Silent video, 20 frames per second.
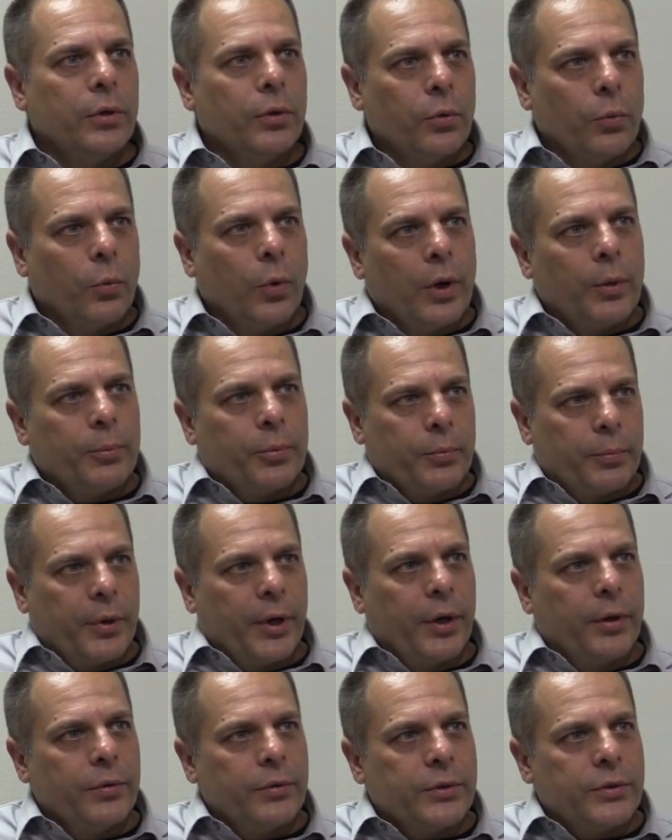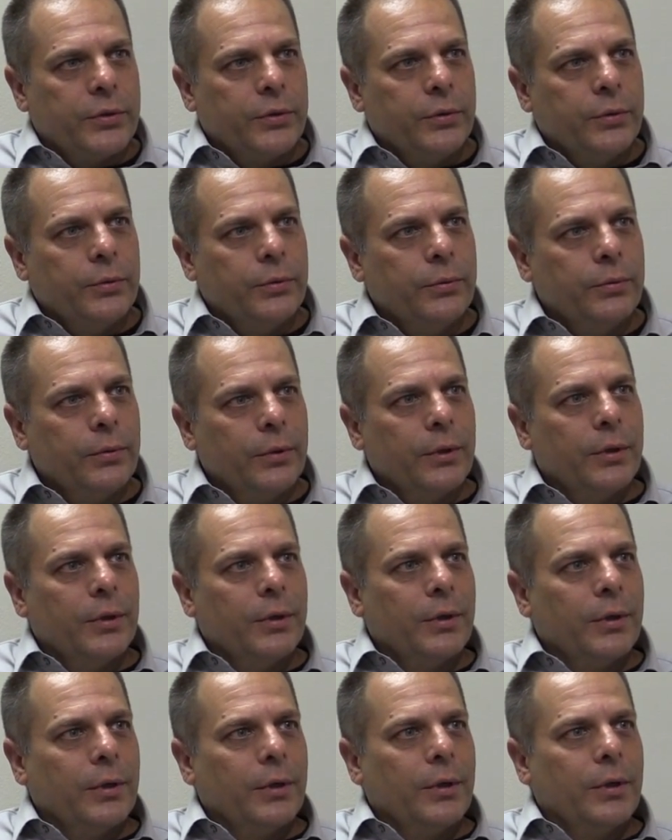well prepared to
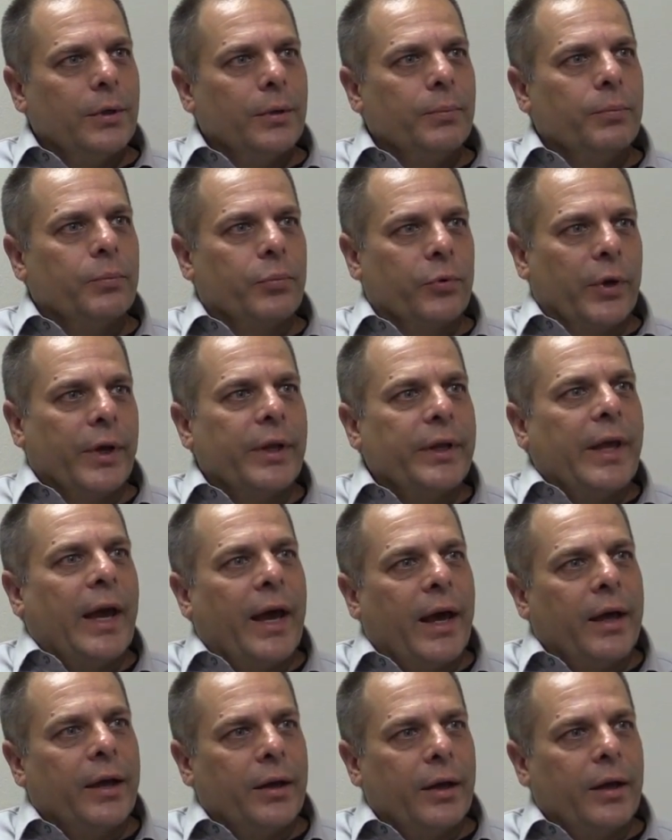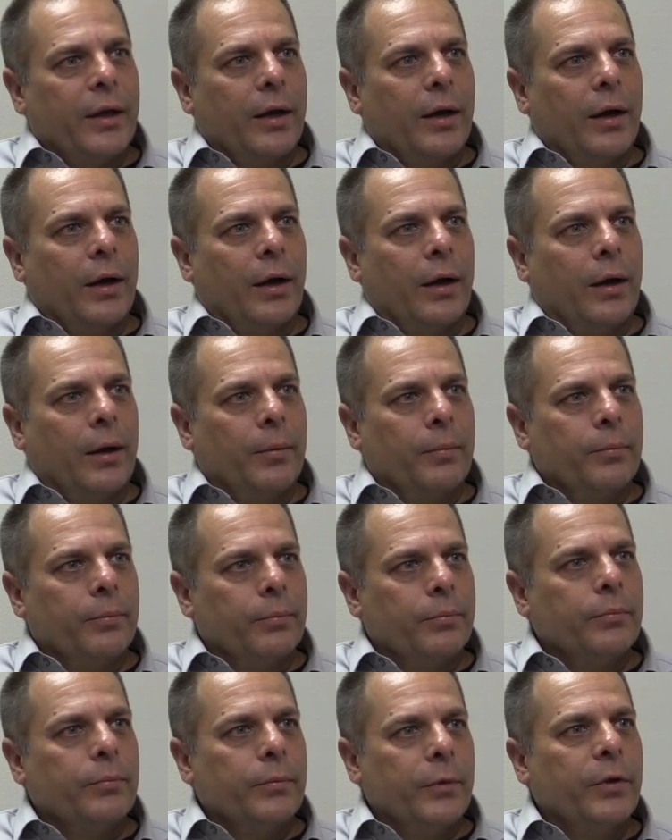bring that
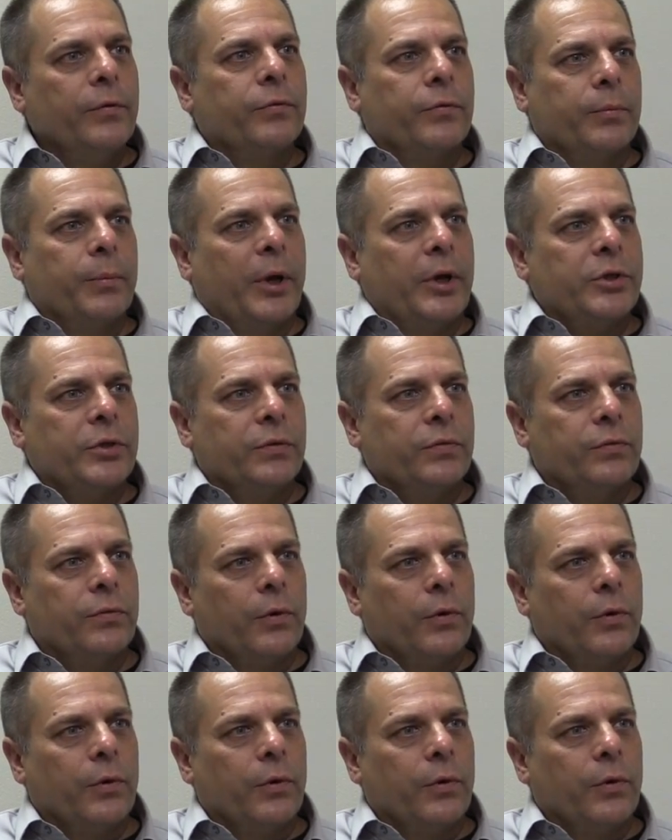information